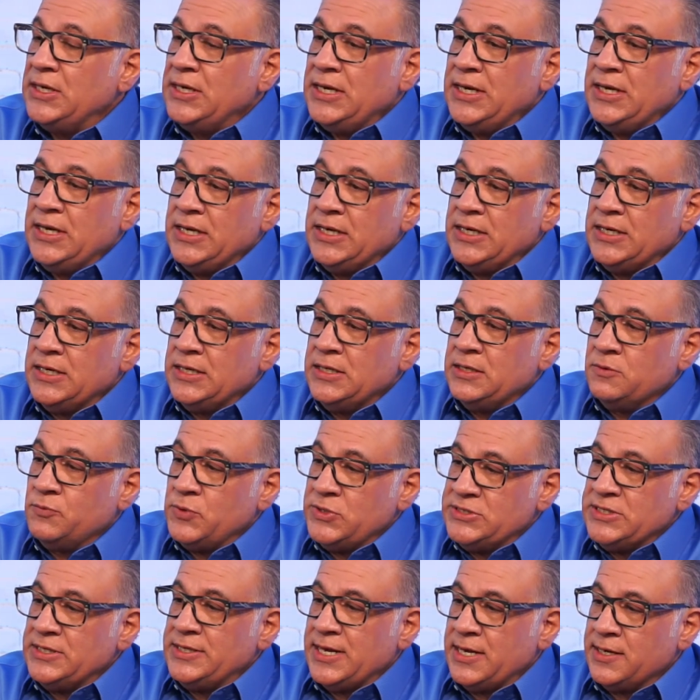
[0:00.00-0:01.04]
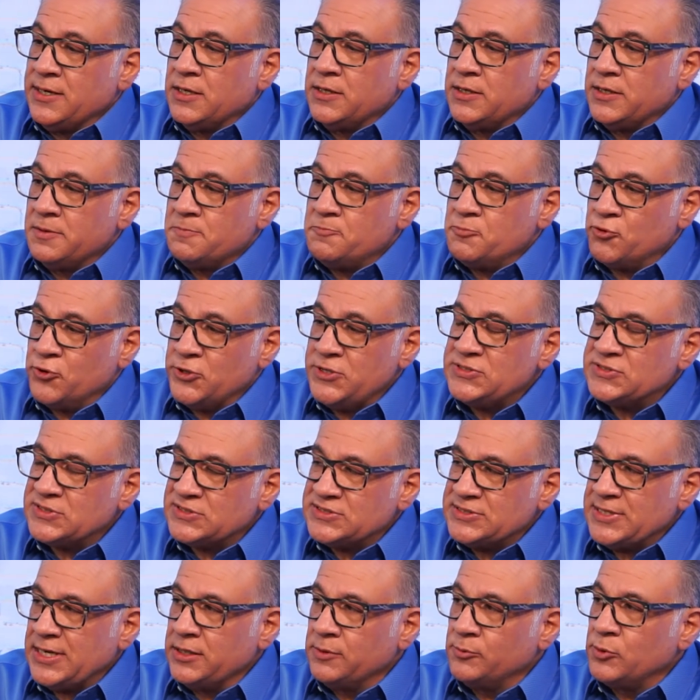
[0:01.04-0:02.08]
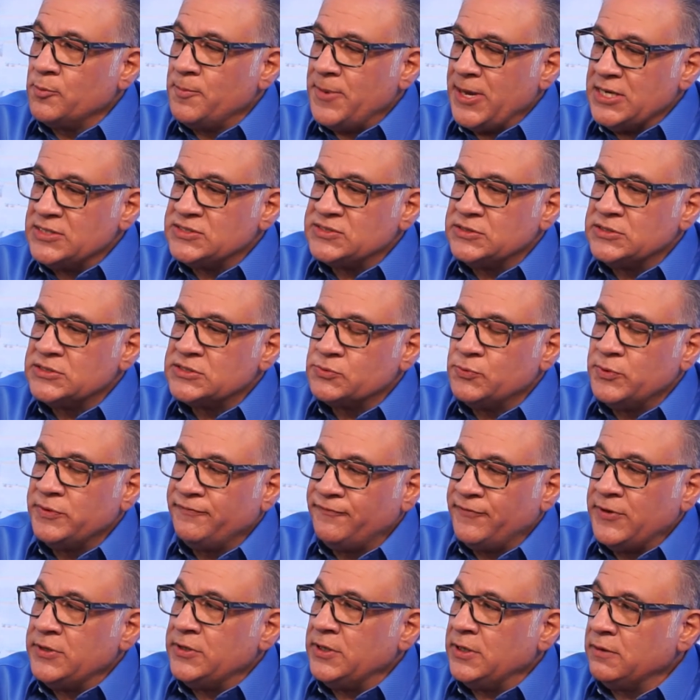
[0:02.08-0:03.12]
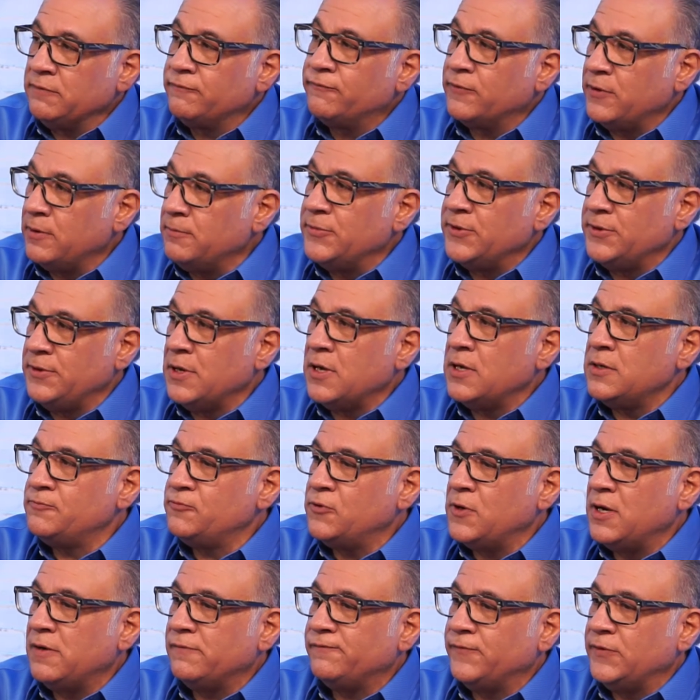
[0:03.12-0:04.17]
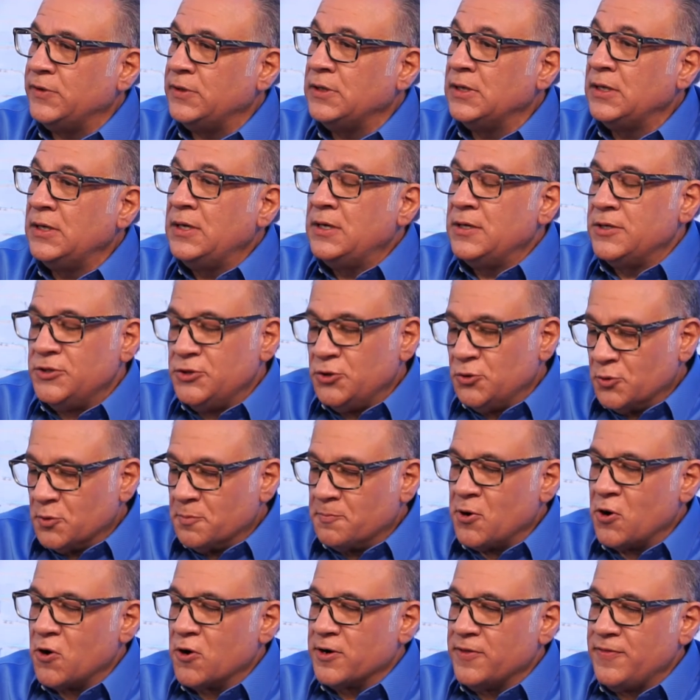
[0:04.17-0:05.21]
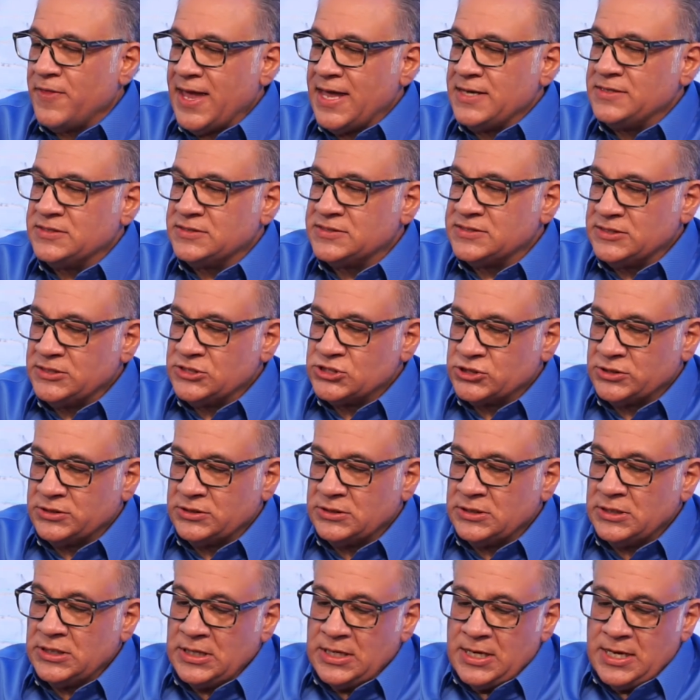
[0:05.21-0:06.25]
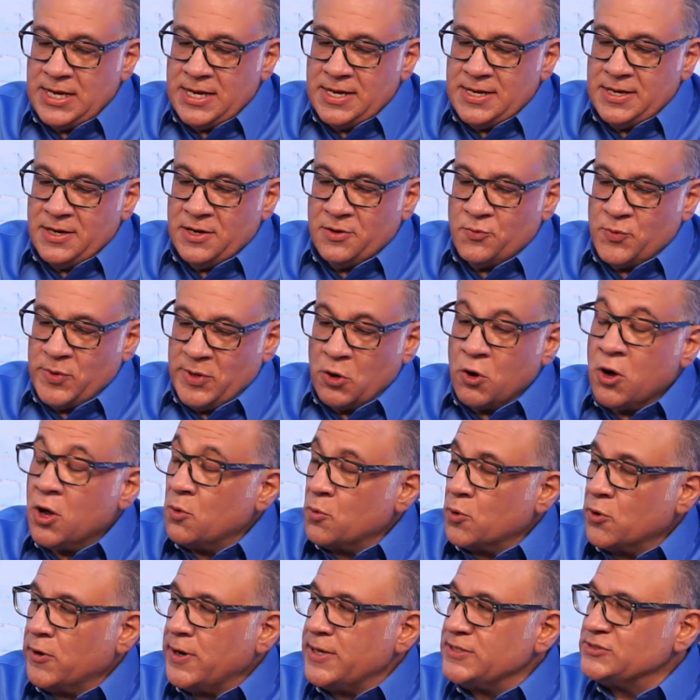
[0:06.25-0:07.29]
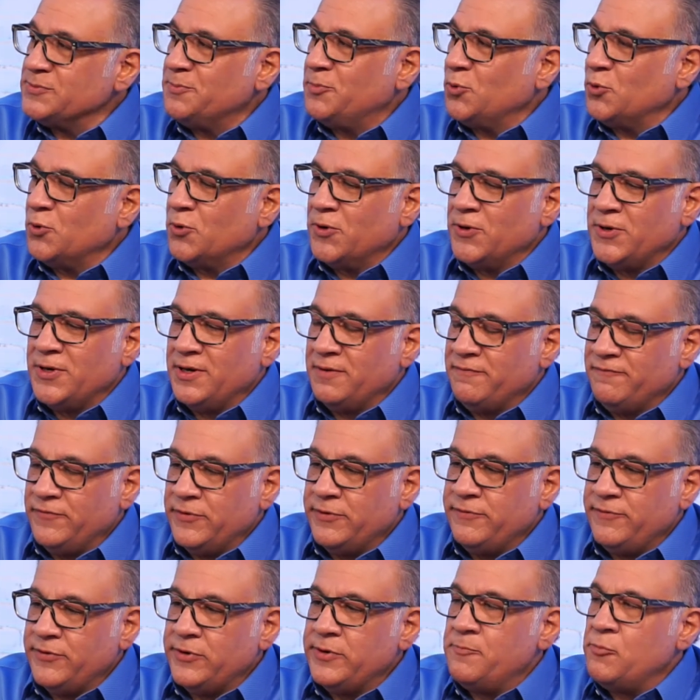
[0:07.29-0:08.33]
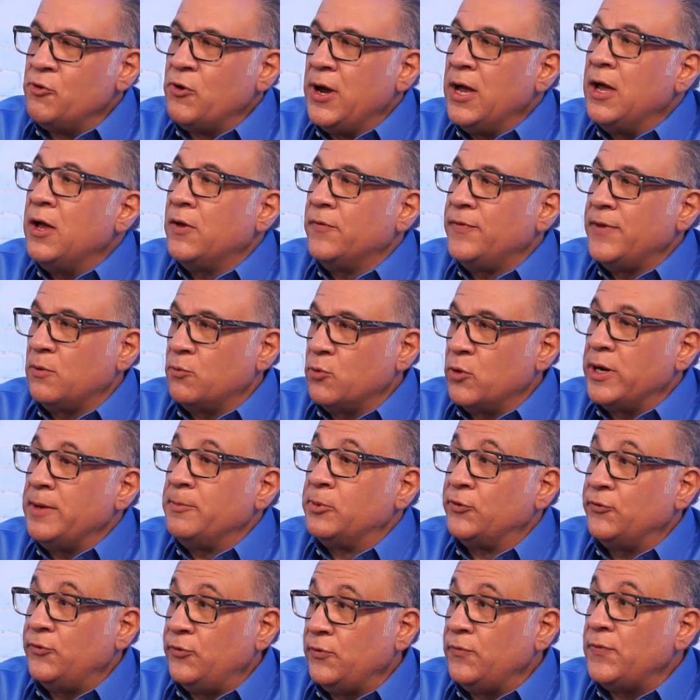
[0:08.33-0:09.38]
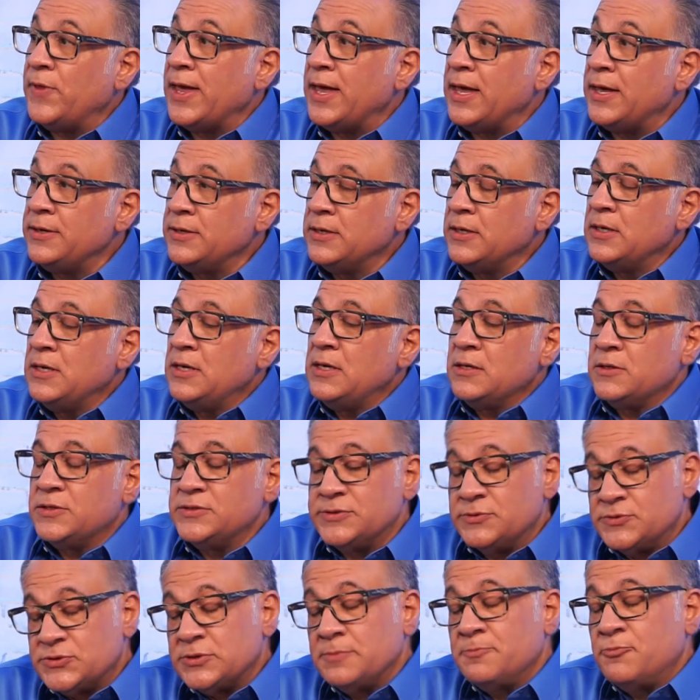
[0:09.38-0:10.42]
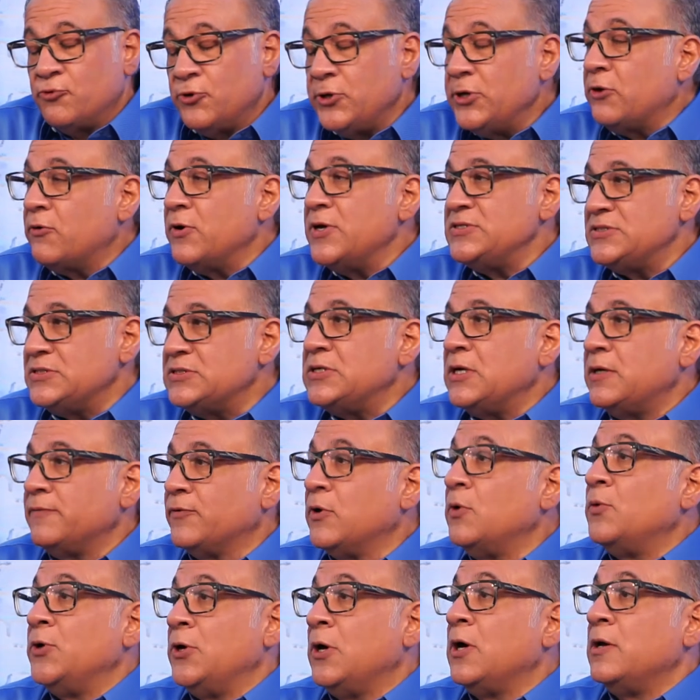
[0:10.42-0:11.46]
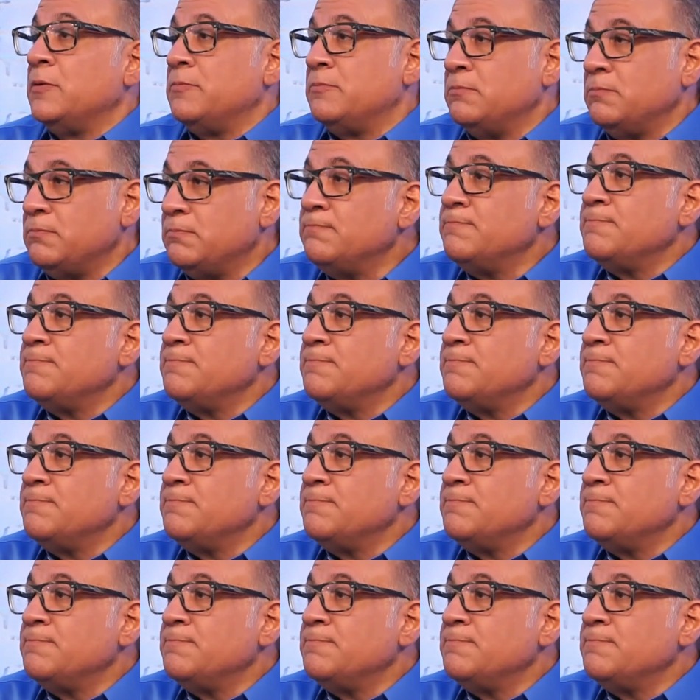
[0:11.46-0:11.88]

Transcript: And we did that on a pretty sustainable basis with funding from the nonprofit. You were part of that decision we all were as a board, and I'm very, very proud that we are able to do that because there's was some pretty crazy stuff going on.